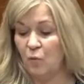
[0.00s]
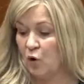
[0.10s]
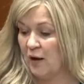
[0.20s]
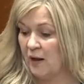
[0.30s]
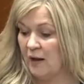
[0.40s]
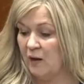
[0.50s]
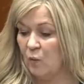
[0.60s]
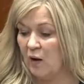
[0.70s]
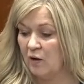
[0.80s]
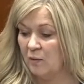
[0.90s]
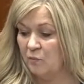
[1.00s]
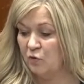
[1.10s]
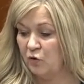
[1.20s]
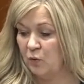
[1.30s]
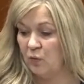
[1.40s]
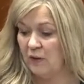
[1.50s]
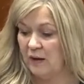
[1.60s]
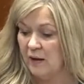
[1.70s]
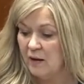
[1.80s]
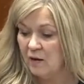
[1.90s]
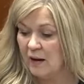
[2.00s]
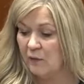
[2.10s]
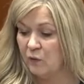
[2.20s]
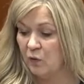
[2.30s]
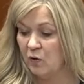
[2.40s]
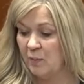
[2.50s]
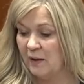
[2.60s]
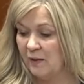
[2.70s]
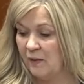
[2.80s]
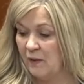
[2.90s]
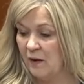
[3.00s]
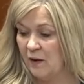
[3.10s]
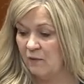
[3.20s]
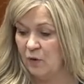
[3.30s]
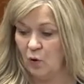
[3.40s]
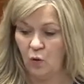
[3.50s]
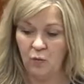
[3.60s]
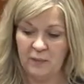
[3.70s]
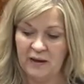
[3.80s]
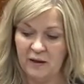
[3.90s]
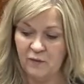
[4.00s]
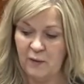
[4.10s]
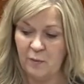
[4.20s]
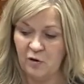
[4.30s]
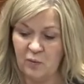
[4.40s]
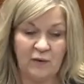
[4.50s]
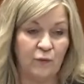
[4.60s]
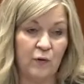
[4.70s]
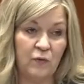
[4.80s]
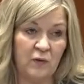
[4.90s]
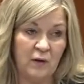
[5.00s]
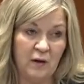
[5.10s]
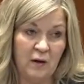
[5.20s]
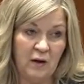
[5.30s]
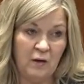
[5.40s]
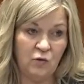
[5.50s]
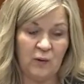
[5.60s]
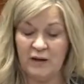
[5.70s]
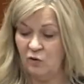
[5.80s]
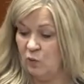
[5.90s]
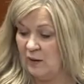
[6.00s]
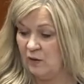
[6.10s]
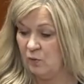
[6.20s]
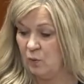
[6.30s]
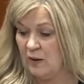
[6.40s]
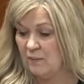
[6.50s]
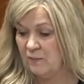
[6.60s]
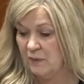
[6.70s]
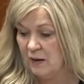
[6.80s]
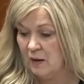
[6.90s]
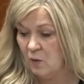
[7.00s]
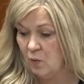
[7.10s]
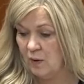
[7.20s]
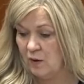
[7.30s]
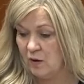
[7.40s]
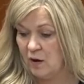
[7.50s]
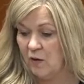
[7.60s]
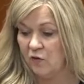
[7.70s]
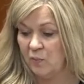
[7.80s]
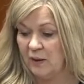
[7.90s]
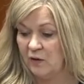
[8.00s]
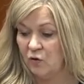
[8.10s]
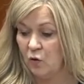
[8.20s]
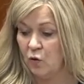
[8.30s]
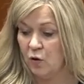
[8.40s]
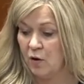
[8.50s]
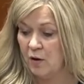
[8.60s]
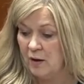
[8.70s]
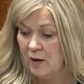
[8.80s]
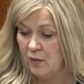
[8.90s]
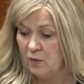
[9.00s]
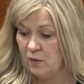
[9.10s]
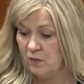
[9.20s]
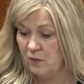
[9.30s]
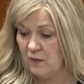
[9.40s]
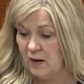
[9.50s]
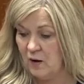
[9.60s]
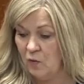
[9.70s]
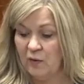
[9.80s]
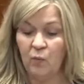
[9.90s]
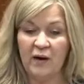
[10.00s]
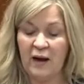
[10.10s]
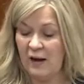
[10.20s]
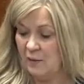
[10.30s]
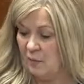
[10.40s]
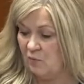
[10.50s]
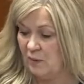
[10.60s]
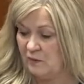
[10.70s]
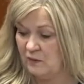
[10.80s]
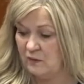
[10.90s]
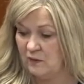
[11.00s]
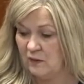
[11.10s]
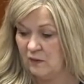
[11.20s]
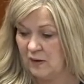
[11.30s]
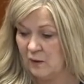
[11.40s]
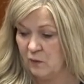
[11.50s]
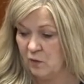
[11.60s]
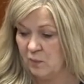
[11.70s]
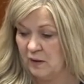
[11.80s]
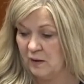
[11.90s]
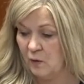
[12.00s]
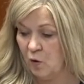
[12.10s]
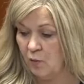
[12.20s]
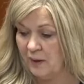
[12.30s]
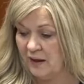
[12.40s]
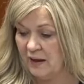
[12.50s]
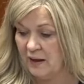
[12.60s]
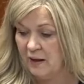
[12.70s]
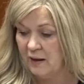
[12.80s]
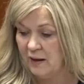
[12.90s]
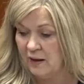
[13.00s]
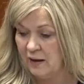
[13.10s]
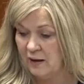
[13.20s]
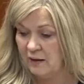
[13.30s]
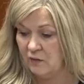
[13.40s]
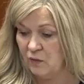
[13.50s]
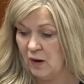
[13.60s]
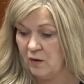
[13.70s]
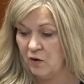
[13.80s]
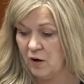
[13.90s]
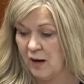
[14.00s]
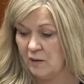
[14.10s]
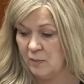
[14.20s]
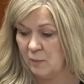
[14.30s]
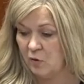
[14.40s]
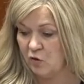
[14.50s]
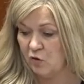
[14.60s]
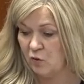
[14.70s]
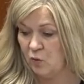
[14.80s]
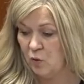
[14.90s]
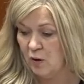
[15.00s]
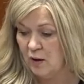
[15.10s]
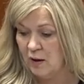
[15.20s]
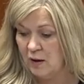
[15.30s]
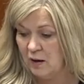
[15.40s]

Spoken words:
Good morning and welcome to the Council Committee of the Whole meeting of February 21st, 2023. We are going to call this meeting to order. There is only one item of business at this Council Committee of the Whole meeting, and under item number two,